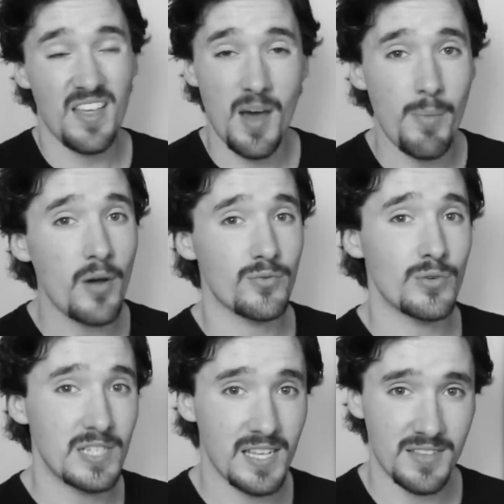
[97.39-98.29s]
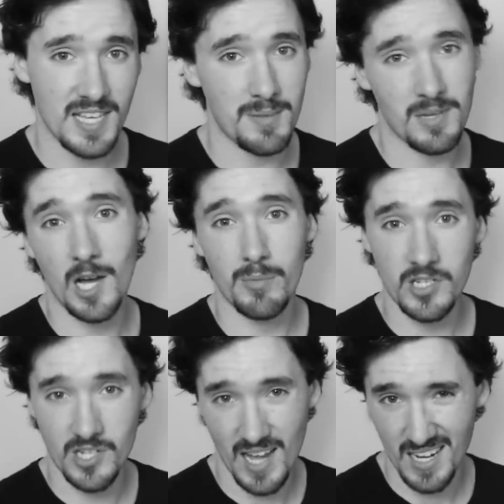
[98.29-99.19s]
they're both rooted in the same
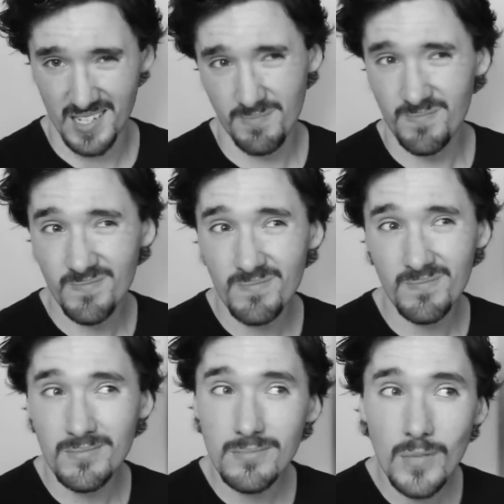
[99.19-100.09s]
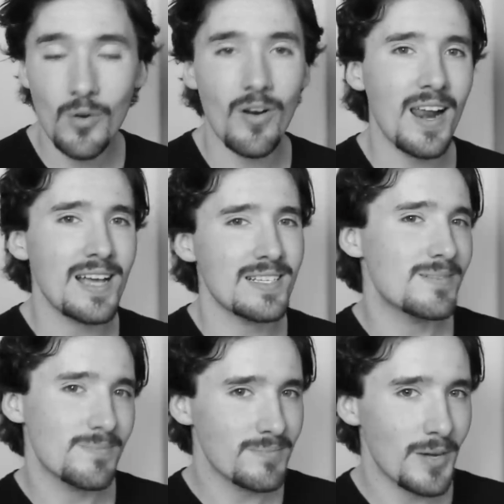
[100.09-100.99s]
garbage, and more or
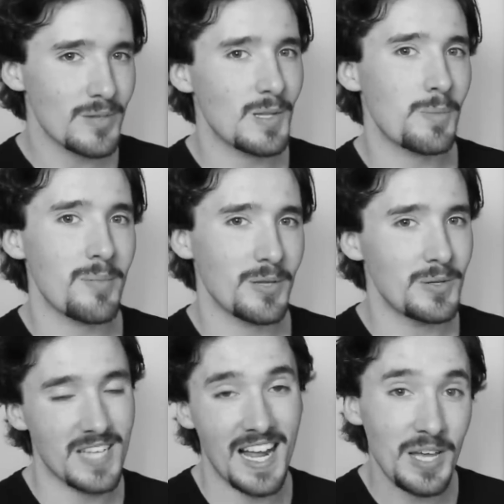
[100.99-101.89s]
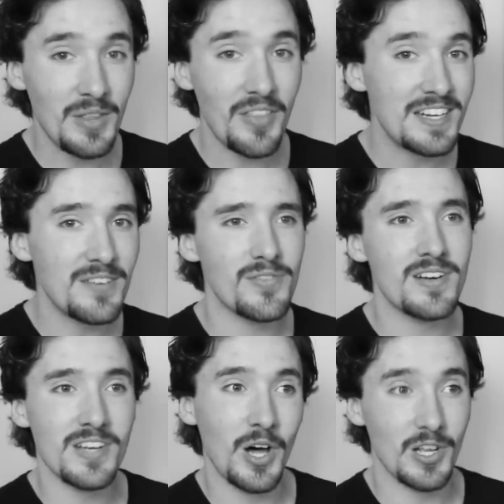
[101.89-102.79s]
less, most of the people who tell you that they're
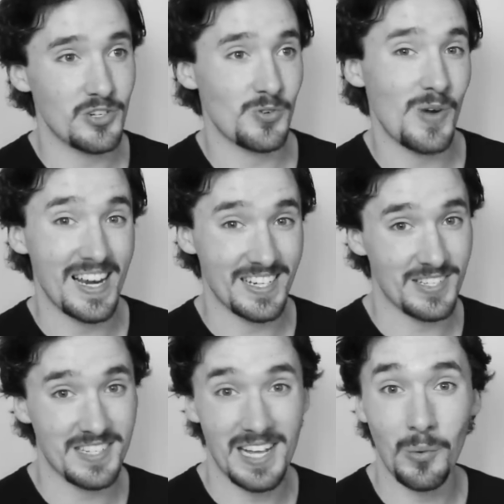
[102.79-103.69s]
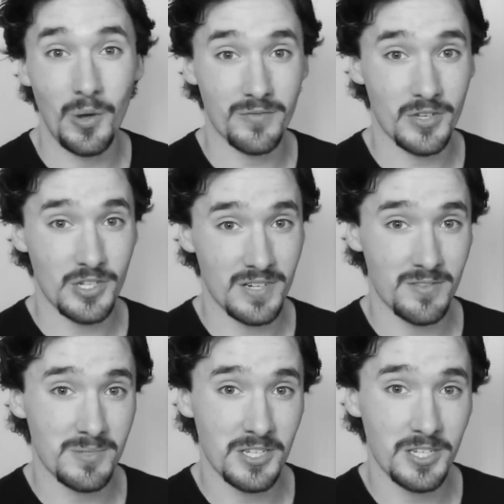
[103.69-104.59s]
different are trying to sell one version
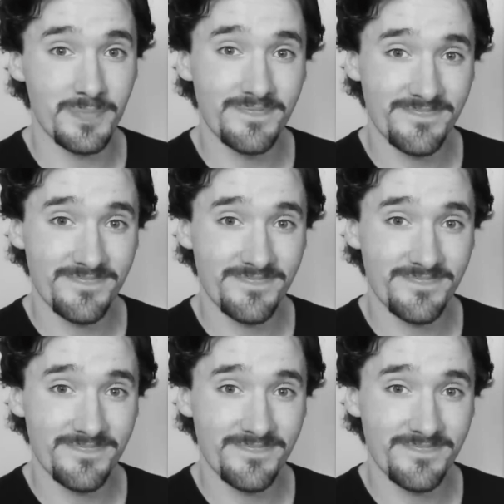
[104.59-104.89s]
of them to you.